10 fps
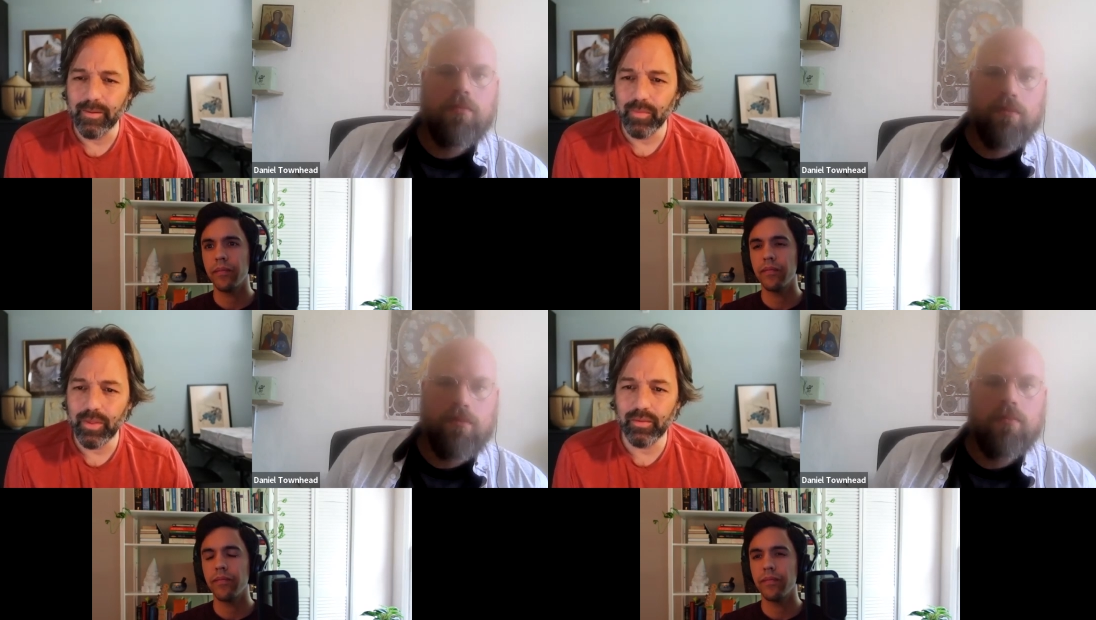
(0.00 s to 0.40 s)

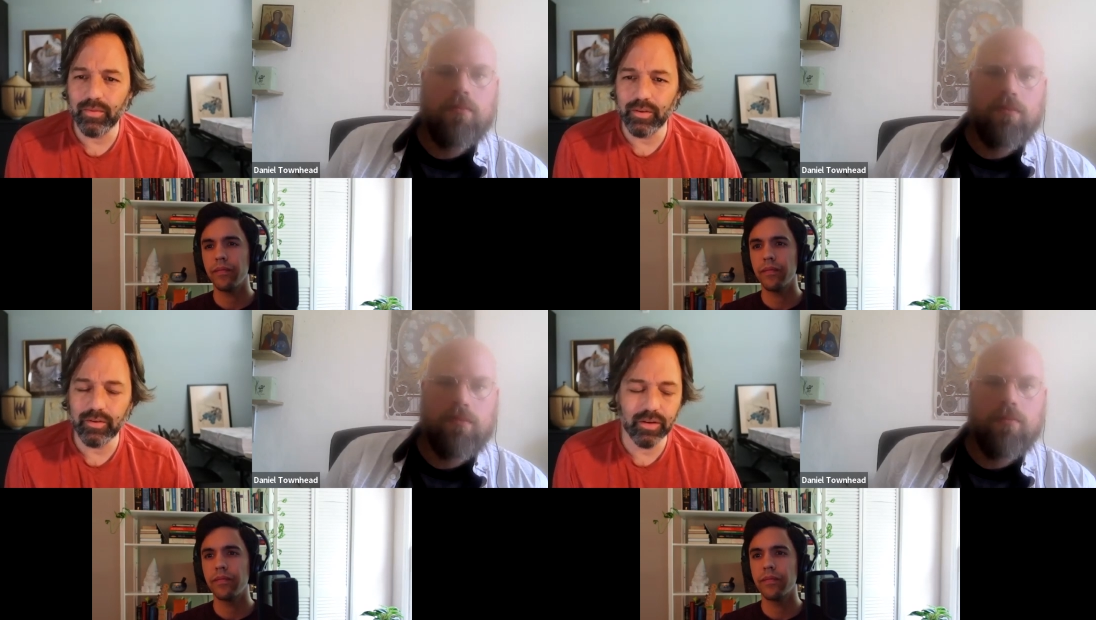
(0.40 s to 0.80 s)
Speaker 1: in
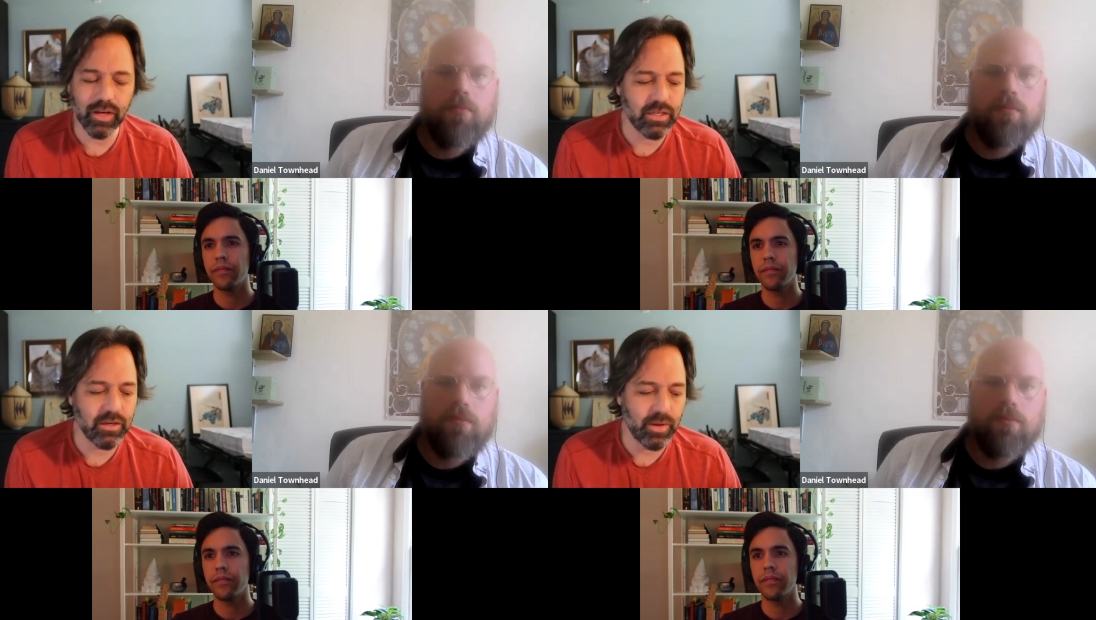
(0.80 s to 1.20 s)
the
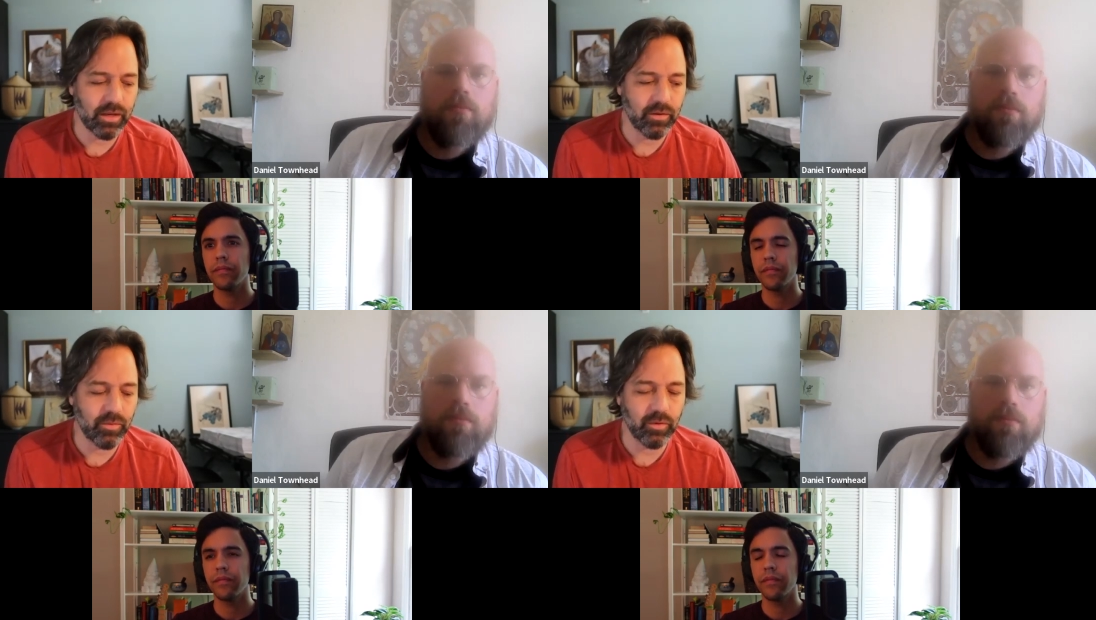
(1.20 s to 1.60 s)
discussion we
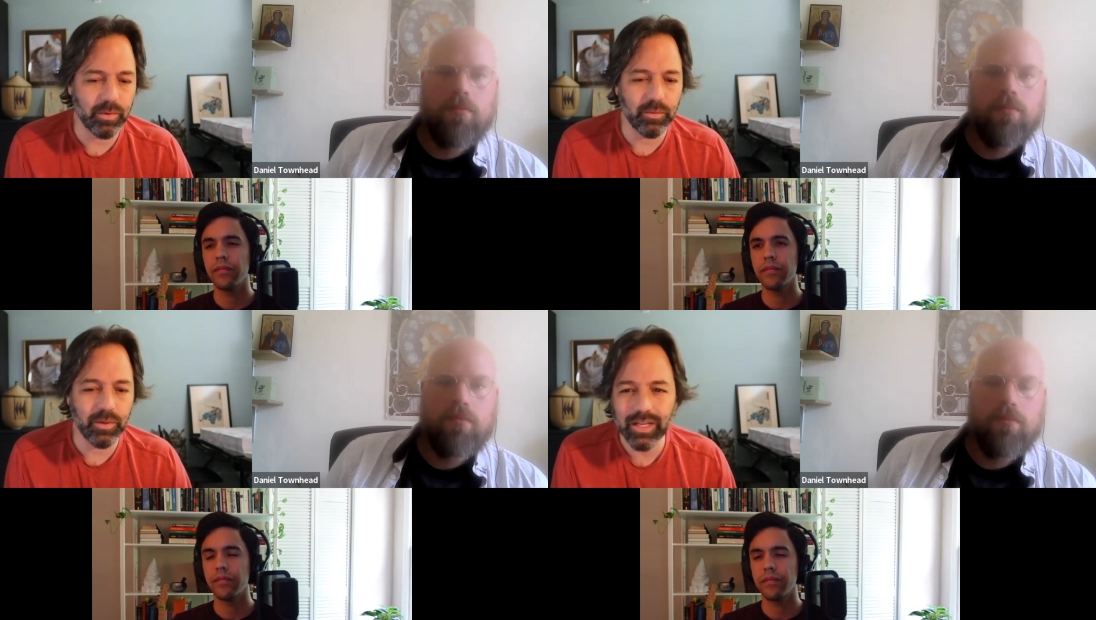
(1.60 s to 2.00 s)
interviewed,
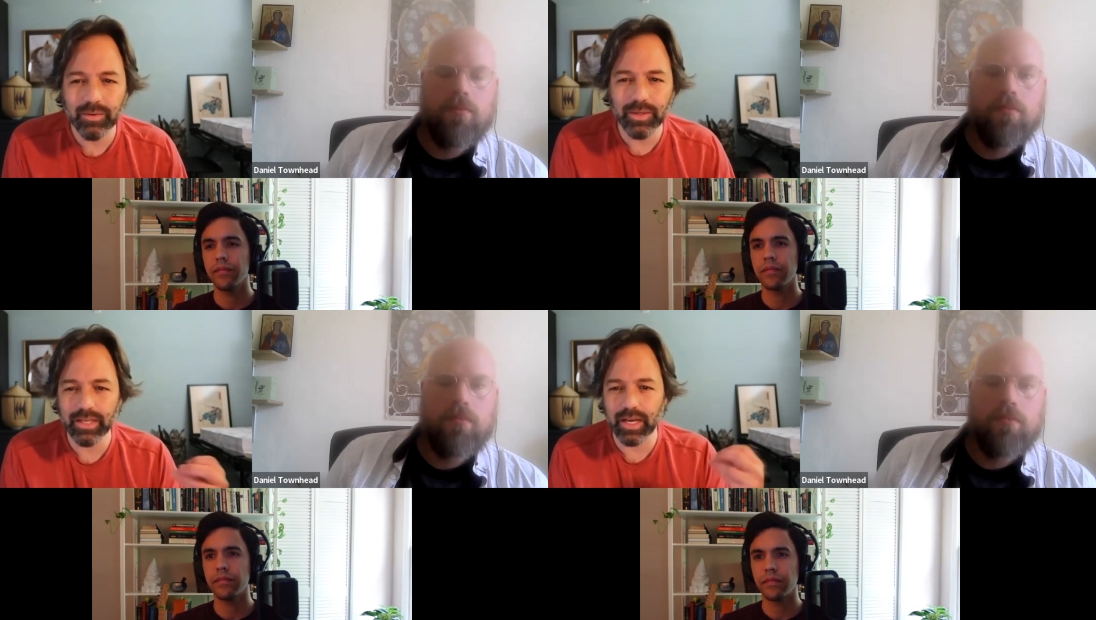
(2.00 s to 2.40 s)
but we didn't
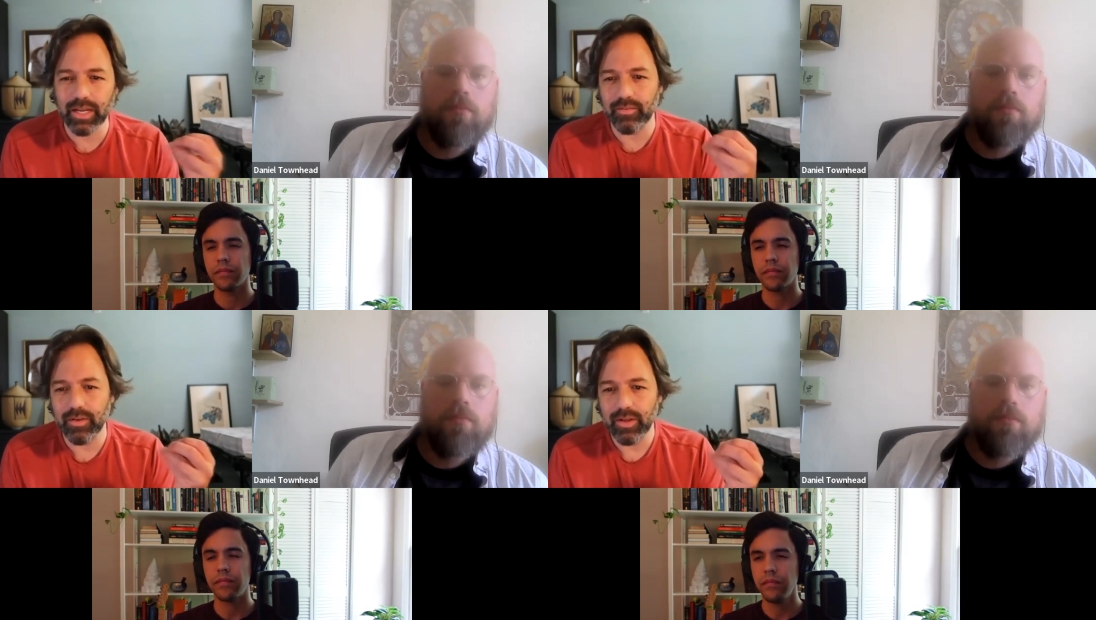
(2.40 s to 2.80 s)
we didn't kind
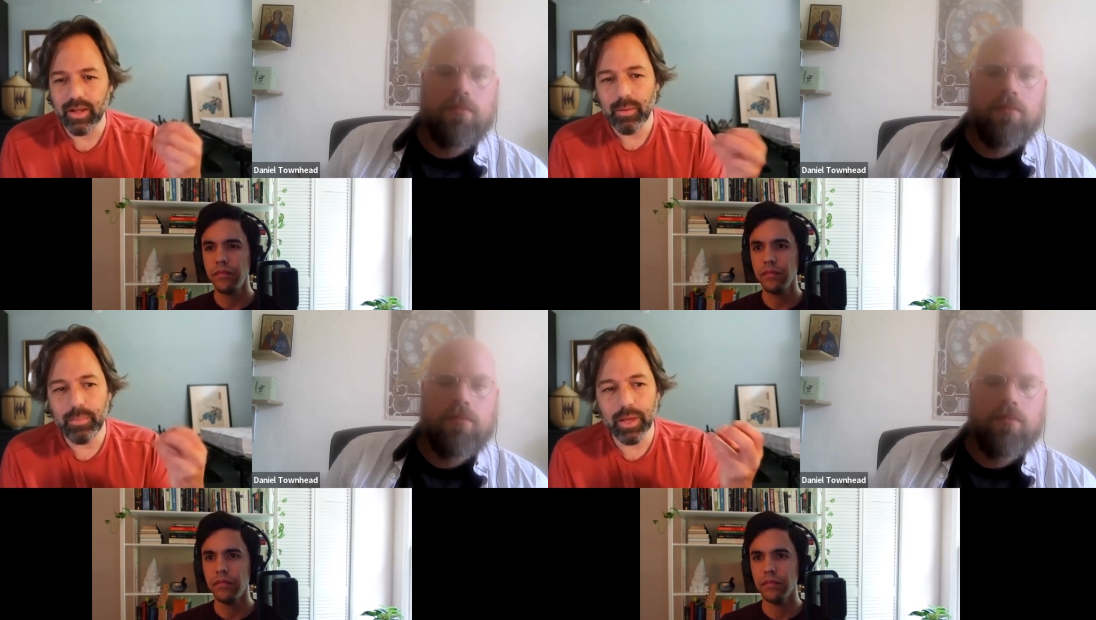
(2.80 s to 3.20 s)
of
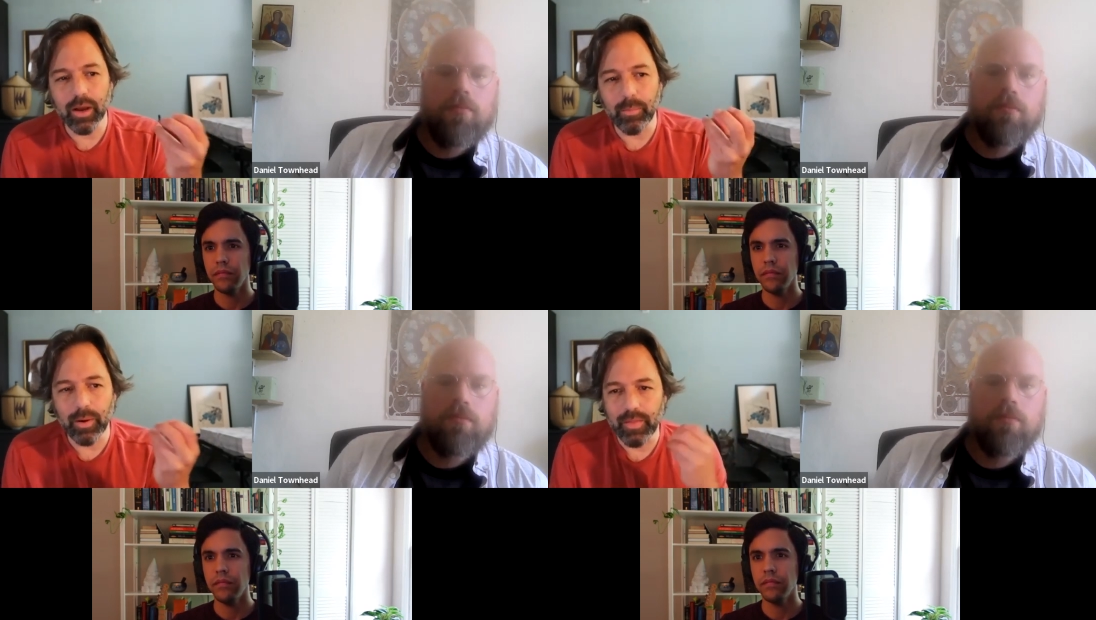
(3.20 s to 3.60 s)
pick
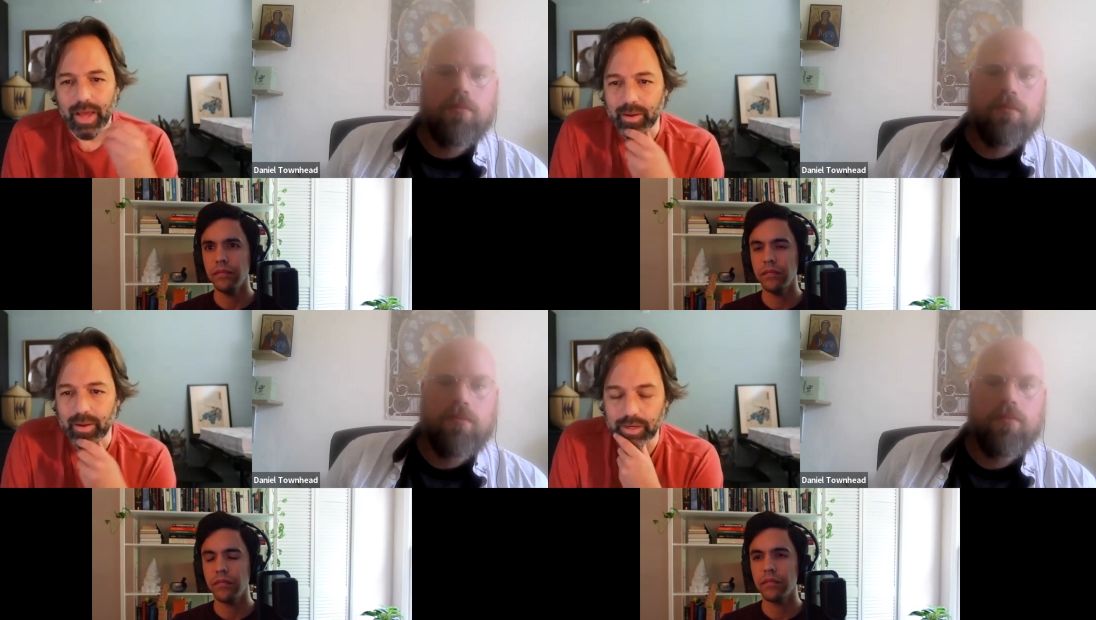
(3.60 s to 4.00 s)
up on
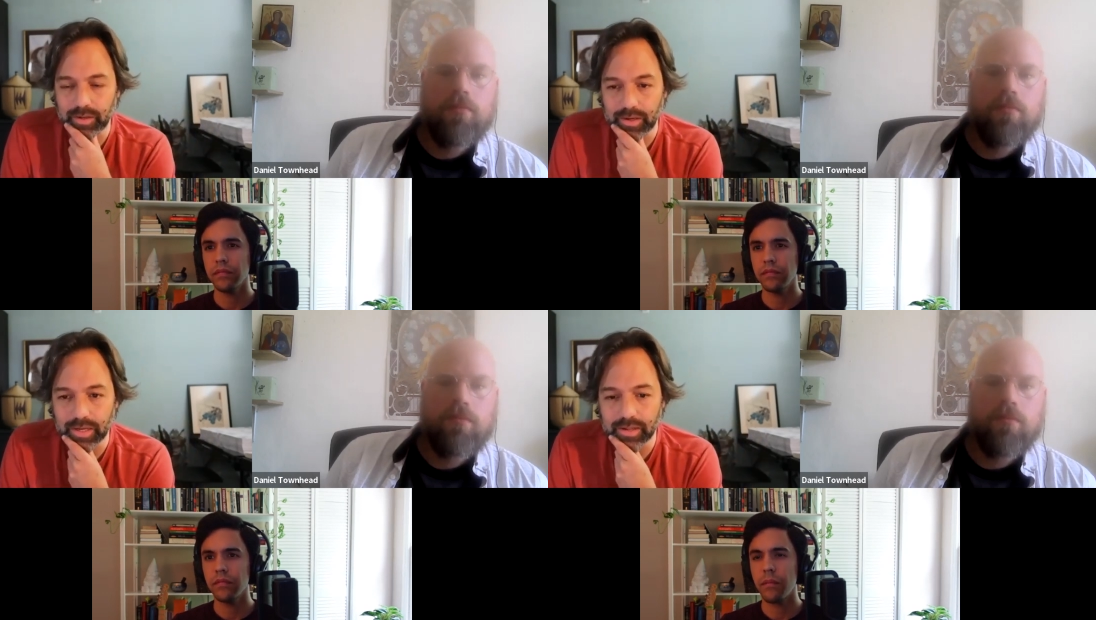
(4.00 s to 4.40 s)
that. But
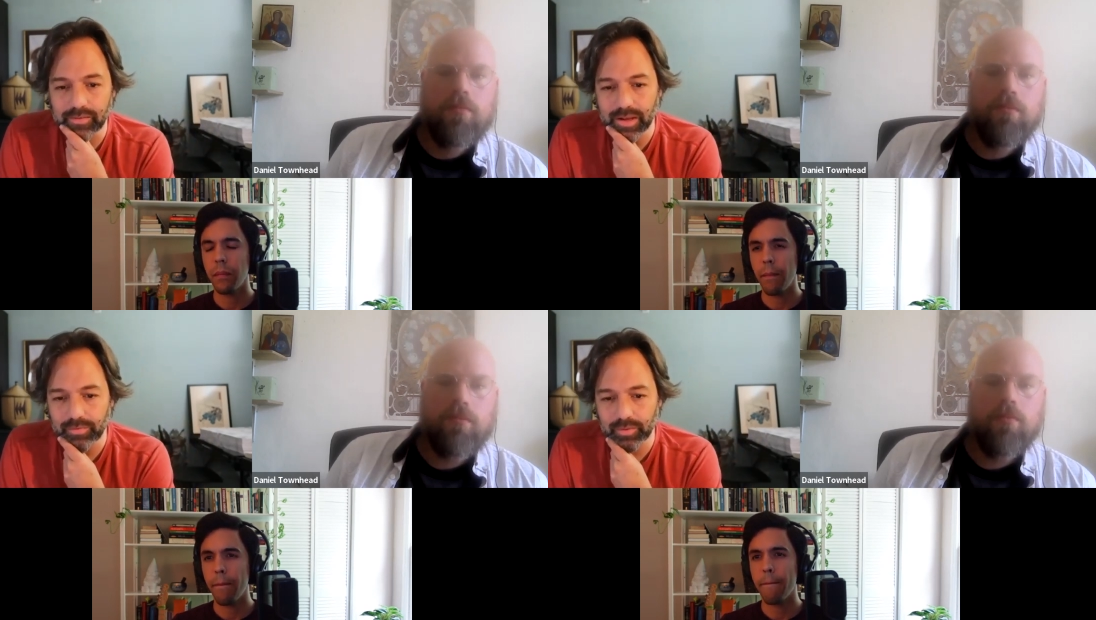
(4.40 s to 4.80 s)
it, it is
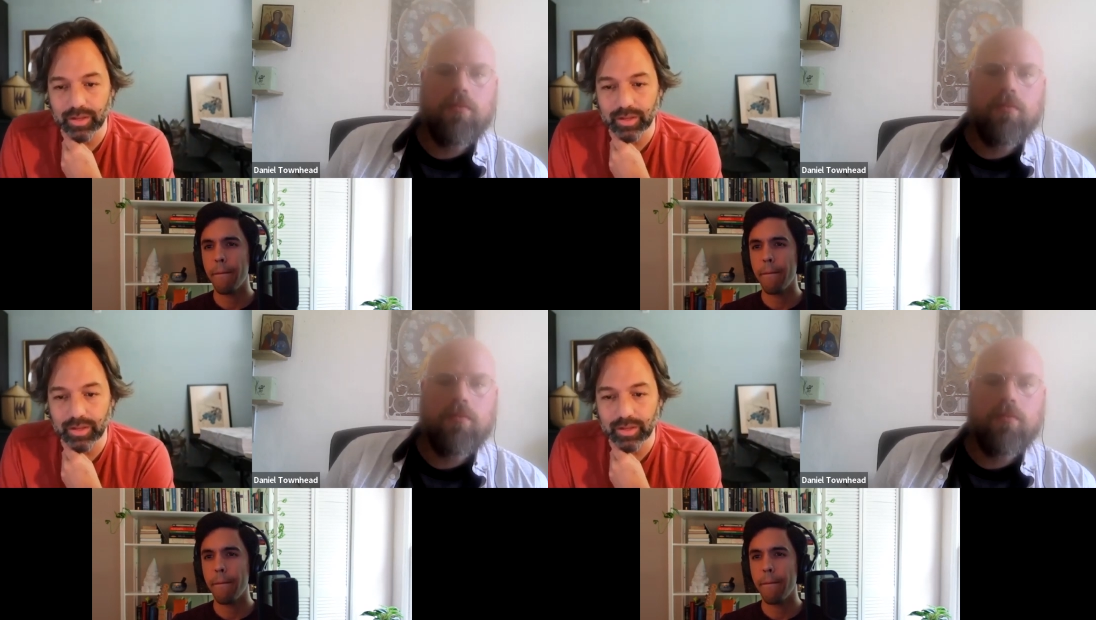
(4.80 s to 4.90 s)
definitely, mm-hmm.